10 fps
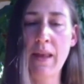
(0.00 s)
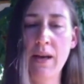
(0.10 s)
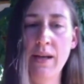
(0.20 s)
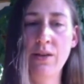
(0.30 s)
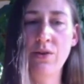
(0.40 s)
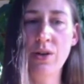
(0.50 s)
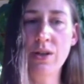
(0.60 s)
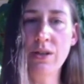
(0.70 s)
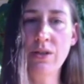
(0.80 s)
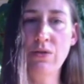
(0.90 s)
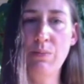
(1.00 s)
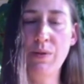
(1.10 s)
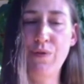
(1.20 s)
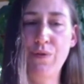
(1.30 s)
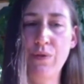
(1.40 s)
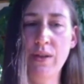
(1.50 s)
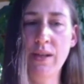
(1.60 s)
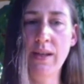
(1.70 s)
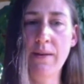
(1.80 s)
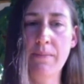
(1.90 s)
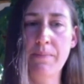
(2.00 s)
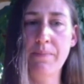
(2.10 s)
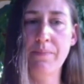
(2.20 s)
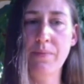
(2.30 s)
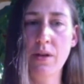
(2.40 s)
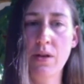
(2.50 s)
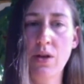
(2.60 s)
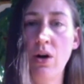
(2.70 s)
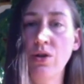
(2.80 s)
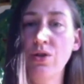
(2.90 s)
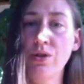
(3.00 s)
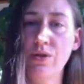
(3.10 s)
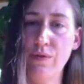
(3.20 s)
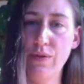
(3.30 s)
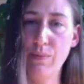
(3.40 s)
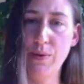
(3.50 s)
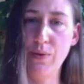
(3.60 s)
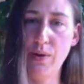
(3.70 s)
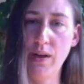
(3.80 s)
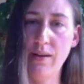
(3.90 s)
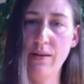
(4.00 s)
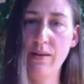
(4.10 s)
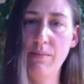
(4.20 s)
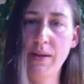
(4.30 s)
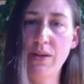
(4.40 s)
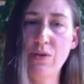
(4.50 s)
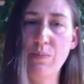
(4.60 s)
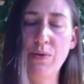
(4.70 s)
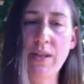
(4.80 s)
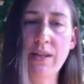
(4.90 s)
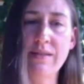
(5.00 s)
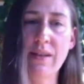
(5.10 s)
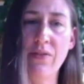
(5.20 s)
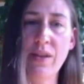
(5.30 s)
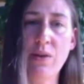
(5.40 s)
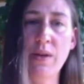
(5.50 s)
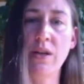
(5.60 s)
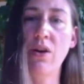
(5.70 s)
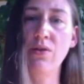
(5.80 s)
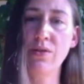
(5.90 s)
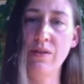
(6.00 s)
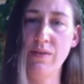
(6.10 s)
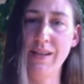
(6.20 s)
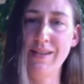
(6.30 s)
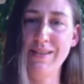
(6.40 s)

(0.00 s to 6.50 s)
in order to be fully conscious of the beauty. Because beauty is something we cultivate.